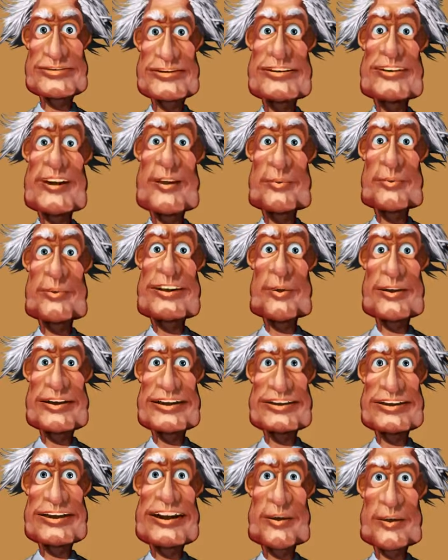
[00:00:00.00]
Nowhere
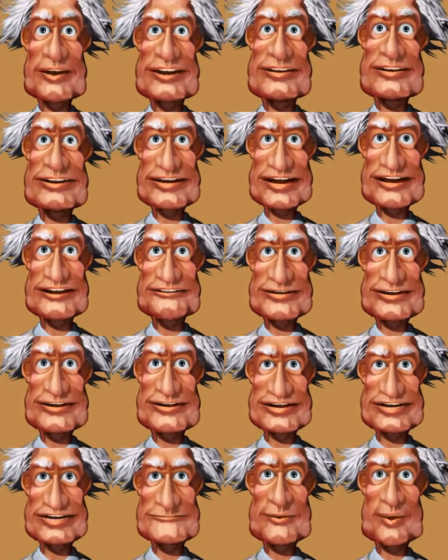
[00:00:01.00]
is there any
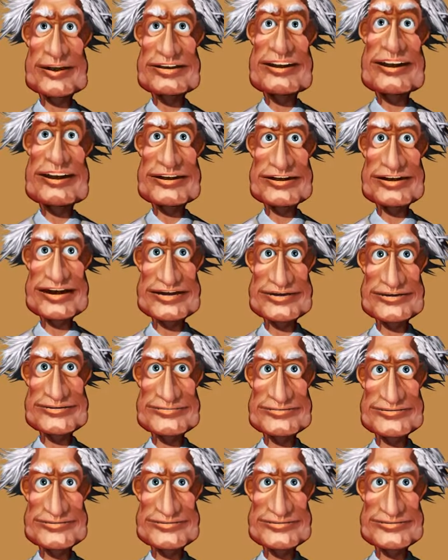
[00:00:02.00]
evidence presented.